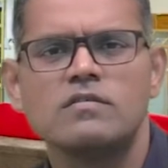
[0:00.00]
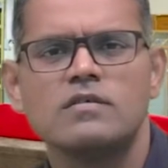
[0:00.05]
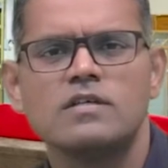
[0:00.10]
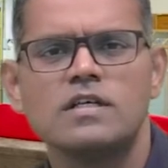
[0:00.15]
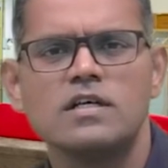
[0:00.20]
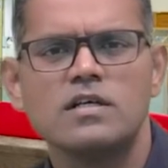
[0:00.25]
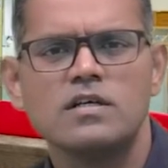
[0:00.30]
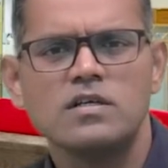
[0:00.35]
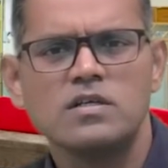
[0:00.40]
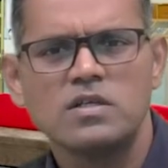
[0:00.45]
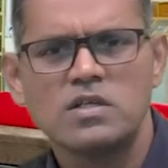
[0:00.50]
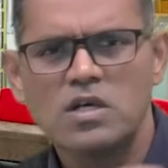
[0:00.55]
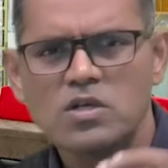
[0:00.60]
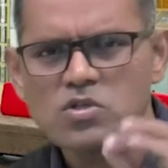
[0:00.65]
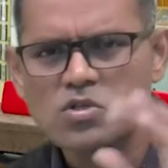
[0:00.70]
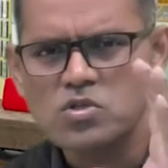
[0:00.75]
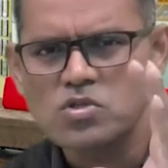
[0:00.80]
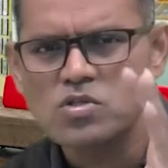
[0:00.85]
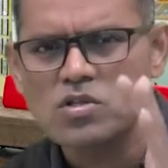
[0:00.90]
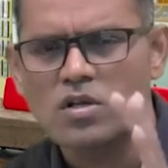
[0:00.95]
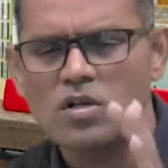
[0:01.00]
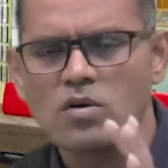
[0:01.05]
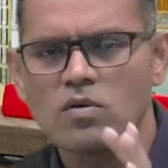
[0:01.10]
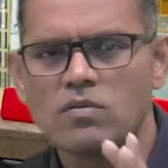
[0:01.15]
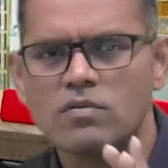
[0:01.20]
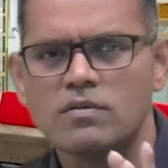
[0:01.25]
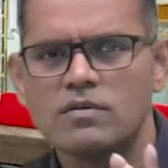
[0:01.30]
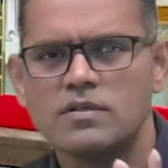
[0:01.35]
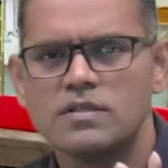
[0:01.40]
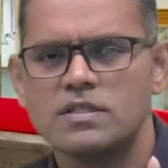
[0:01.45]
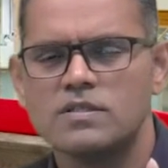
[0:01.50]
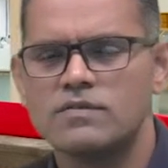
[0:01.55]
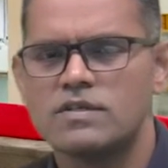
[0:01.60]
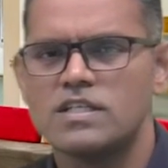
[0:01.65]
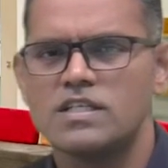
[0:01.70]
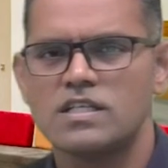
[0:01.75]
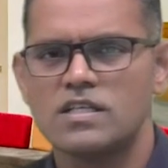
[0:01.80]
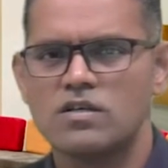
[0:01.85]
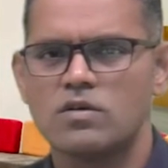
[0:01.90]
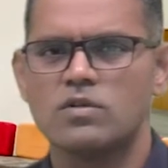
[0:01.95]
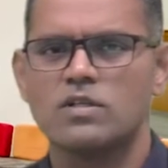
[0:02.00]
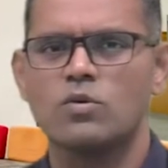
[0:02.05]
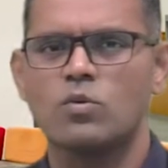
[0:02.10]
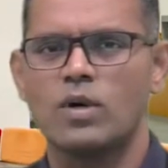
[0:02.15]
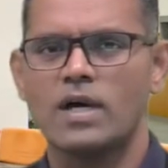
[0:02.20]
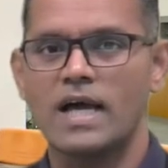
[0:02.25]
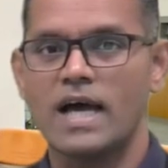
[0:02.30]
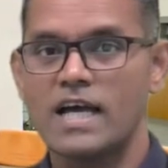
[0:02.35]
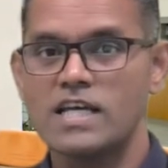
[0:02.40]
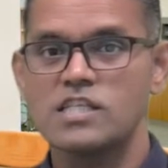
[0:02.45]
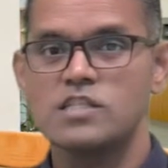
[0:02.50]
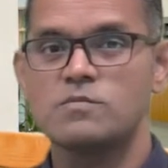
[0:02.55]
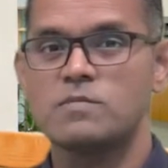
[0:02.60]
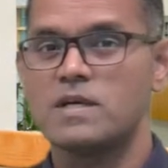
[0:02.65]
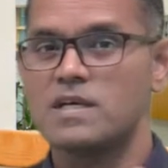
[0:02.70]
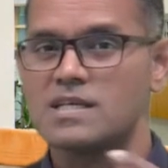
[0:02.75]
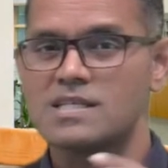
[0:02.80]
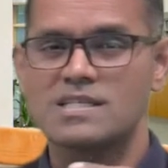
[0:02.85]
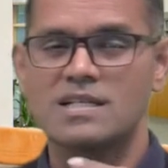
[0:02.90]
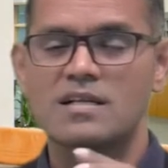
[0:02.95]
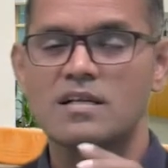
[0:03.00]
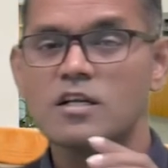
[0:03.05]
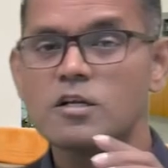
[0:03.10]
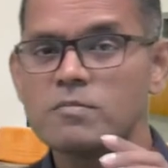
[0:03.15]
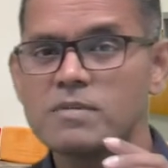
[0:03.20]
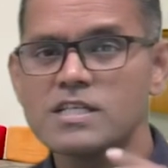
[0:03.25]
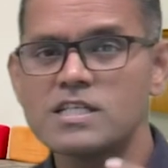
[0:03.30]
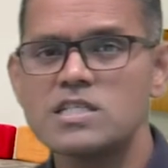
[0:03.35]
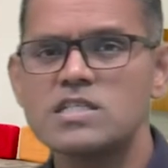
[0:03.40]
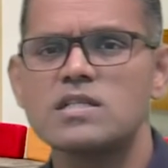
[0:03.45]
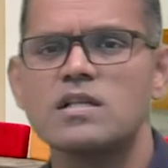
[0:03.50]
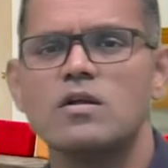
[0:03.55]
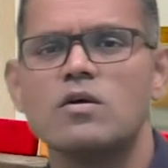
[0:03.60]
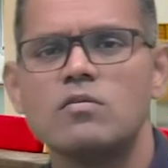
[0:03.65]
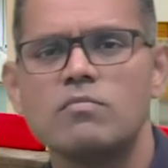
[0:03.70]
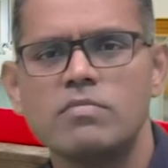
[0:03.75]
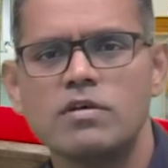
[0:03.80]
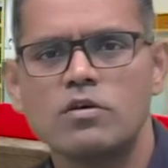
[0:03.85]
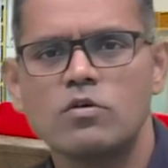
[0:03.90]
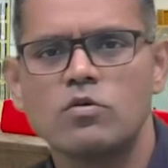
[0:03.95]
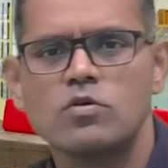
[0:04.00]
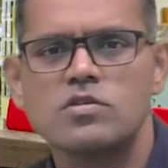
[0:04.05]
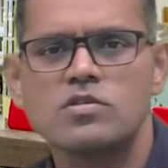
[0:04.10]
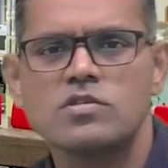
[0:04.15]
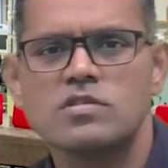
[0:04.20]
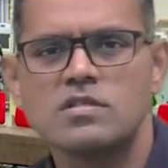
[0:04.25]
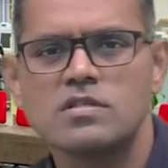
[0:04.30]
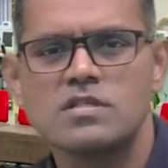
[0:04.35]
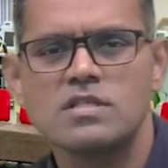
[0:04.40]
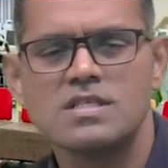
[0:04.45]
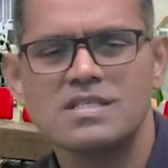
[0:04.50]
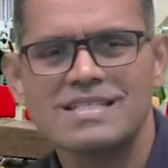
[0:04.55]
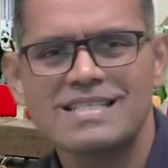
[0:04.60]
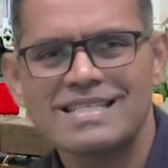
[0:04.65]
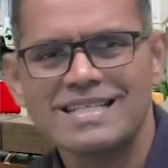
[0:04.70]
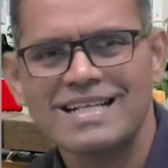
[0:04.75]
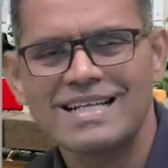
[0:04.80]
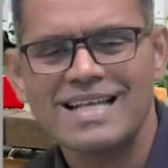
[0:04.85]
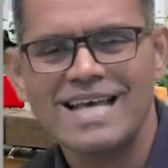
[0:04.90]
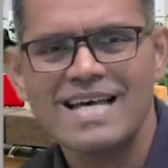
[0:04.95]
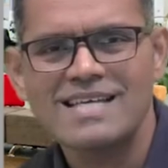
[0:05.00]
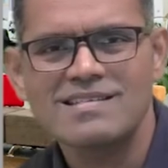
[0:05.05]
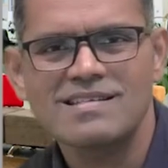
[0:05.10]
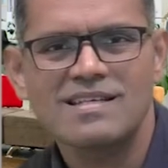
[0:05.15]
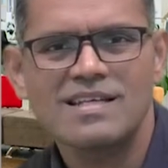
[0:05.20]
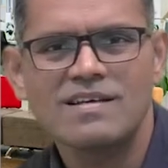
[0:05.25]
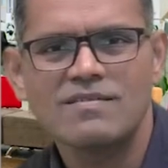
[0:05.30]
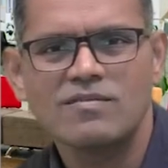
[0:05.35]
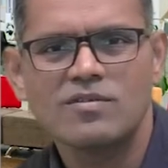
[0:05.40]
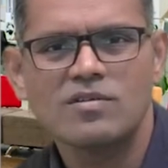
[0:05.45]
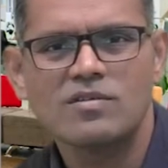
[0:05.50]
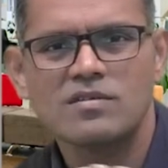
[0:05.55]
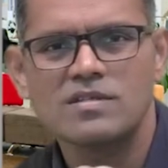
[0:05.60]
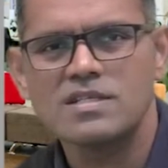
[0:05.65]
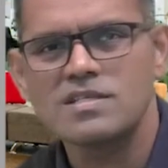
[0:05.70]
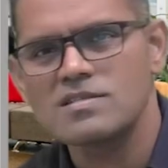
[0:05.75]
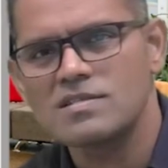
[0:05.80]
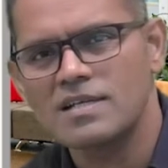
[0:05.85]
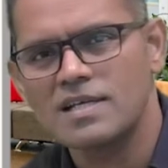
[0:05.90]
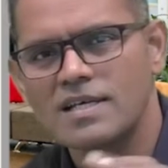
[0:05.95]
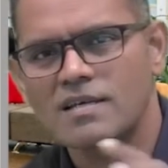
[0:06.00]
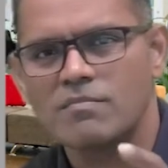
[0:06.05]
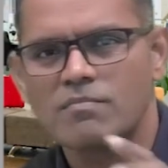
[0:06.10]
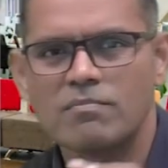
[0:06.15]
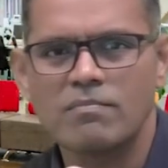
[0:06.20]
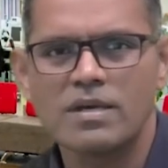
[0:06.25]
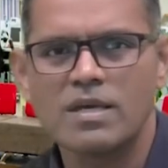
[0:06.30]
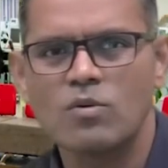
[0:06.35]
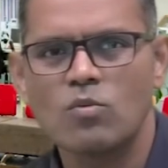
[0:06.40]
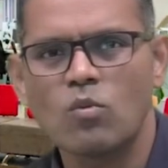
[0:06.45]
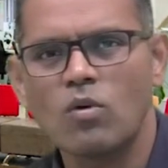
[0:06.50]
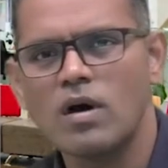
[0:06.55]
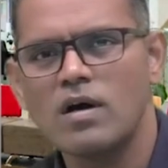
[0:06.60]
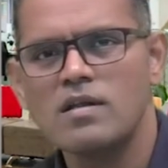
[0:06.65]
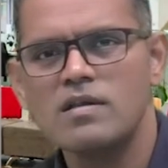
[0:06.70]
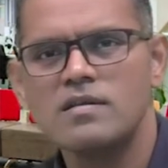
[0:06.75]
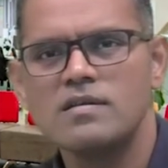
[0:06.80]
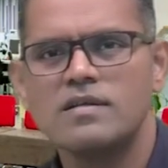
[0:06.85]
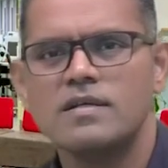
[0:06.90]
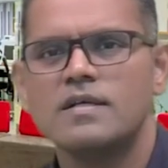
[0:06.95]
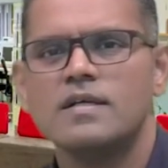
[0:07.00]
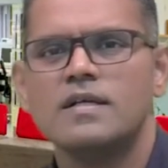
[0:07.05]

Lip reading: Yeah, not too slow. Even the way I speak is a little bit slow because this class level is like B1.